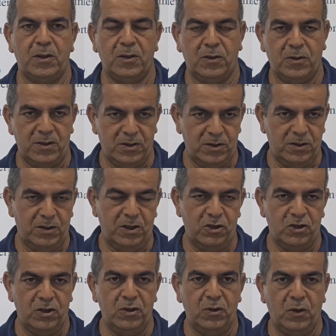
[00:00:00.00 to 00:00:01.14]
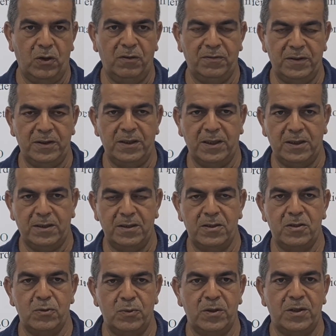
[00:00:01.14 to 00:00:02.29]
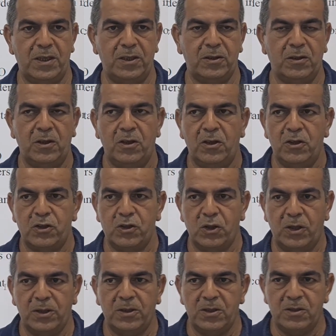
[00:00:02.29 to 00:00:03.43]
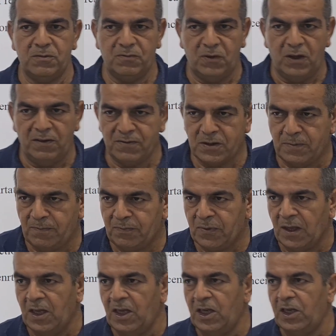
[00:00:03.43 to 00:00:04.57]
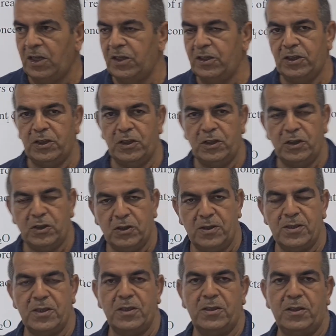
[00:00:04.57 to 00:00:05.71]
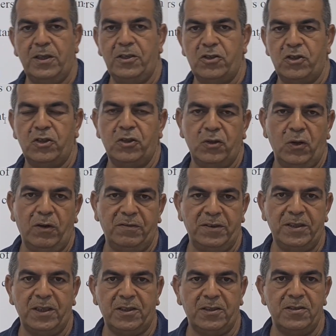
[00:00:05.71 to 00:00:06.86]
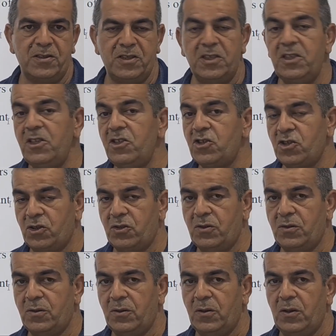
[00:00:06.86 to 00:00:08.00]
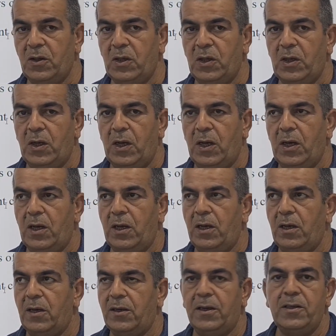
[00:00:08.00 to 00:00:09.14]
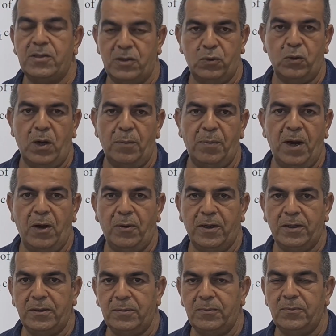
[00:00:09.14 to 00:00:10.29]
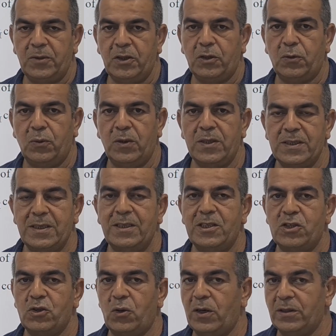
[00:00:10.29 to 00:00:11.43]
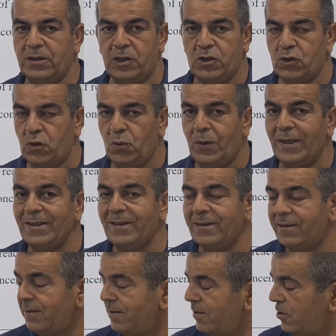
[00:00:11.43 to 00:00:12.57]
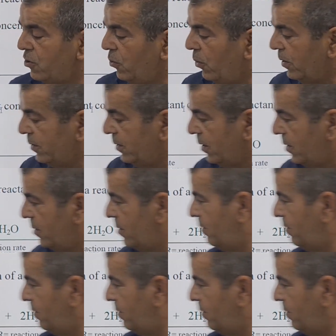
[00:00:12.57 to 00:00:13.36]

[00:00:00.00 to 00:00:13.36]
Concentration of reactants with the rate. So it involves the concentration of reactants each raised to a power equals its order. So what is order?